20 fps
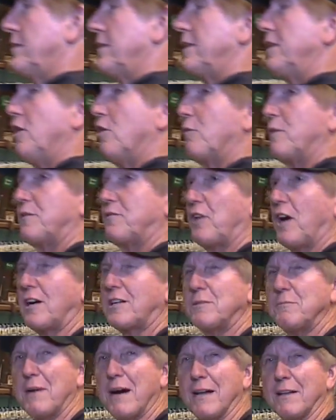You know, we
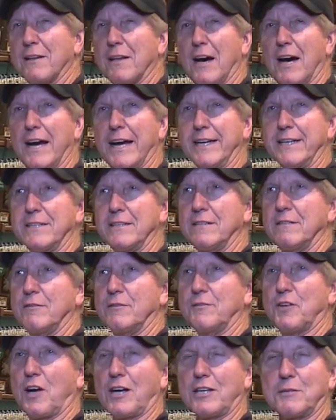talked about line,
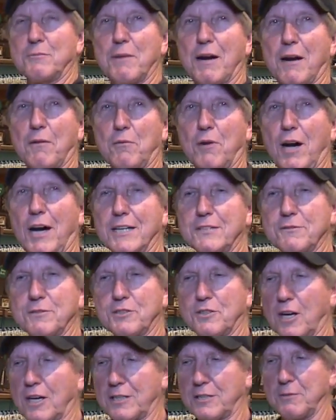we talked about rods, we
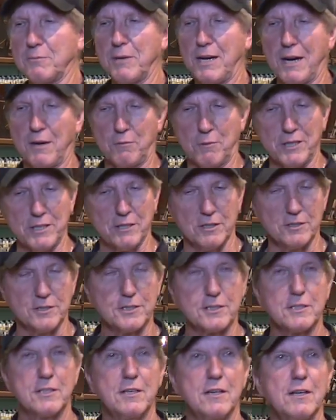talked about
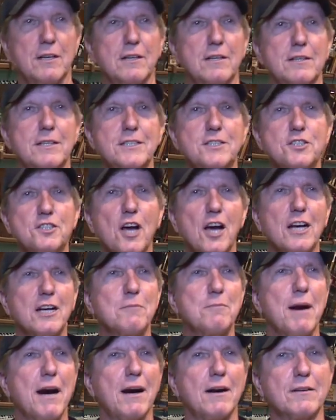reels. Let's talk
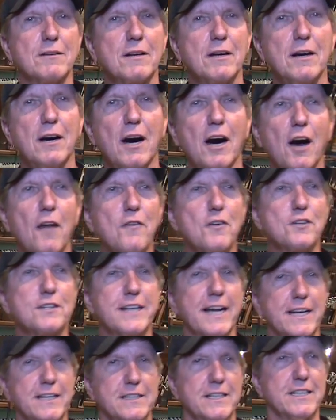about other
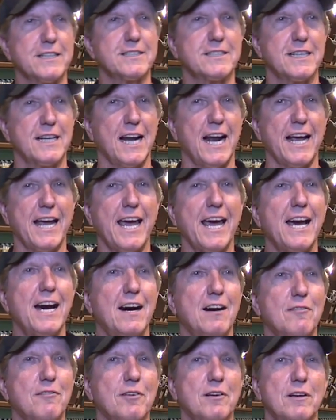techniques that I
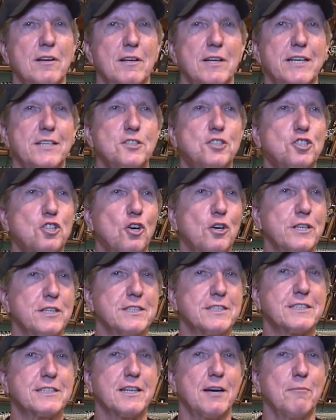have and show
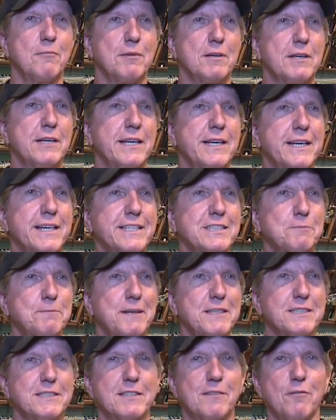you some
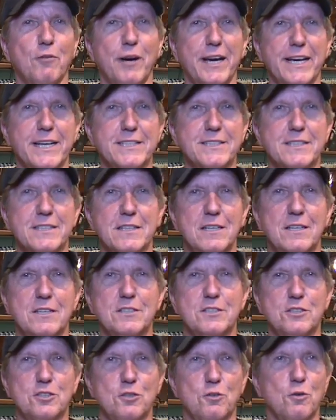inexpensive ways
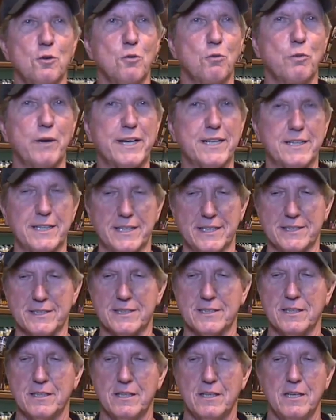to rig
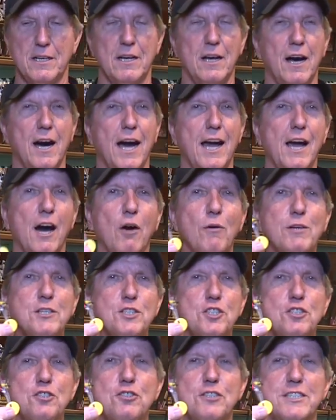these. I
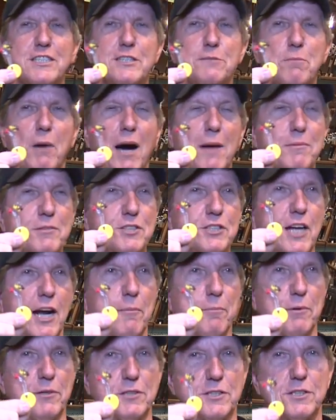always use these bobber
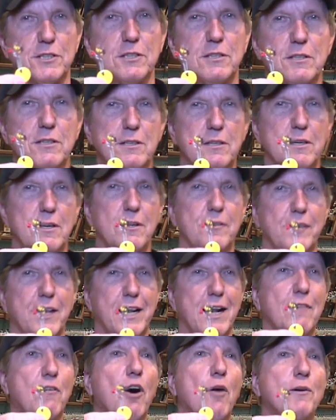stoppers
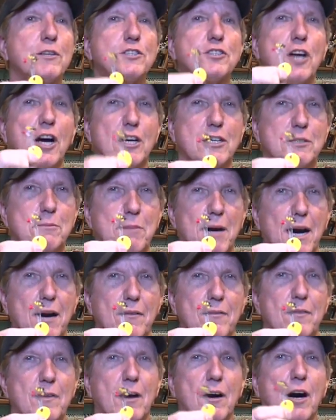that I've always talked
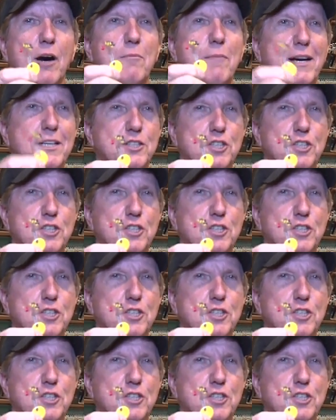about on my